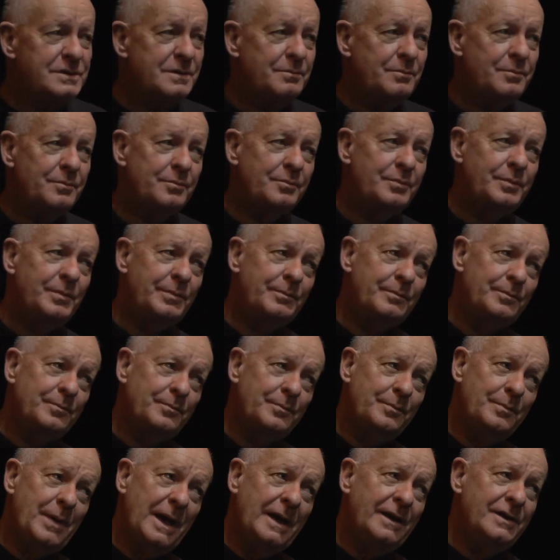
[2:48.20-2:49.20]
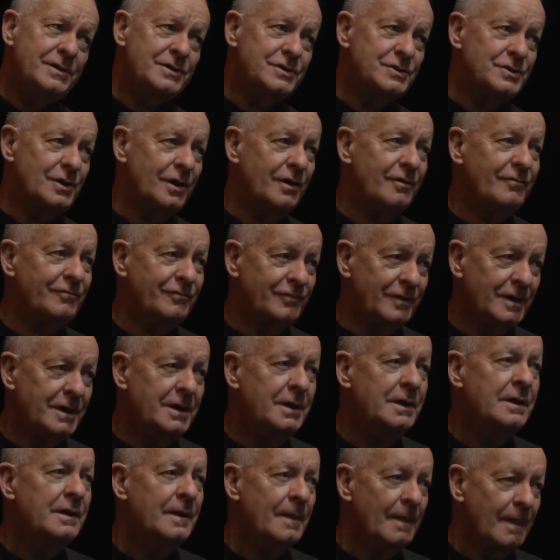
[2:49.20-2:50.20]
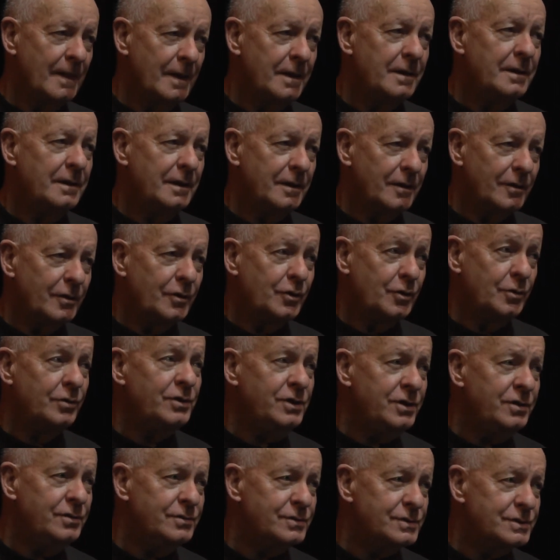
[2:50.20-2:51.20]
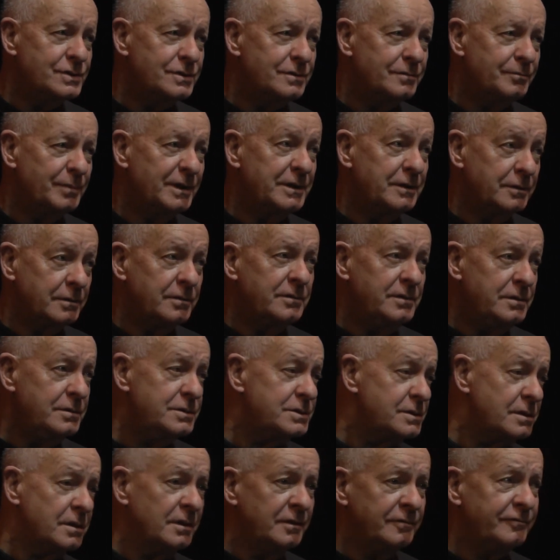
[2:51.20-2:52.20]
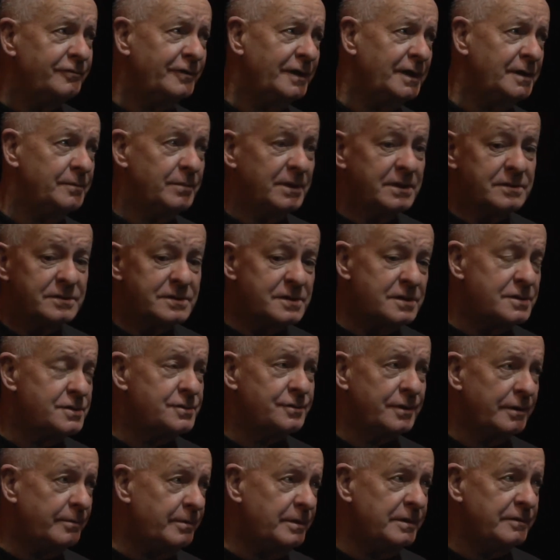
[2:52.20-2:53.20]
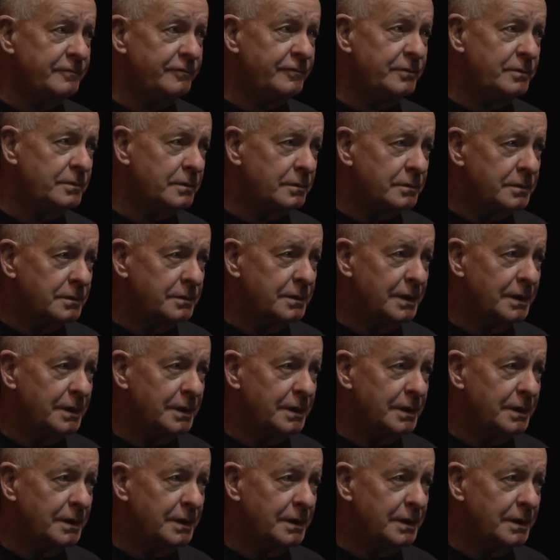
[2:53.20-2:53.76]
a balance of good news, but good news you can't find because it's scrubbing the floor.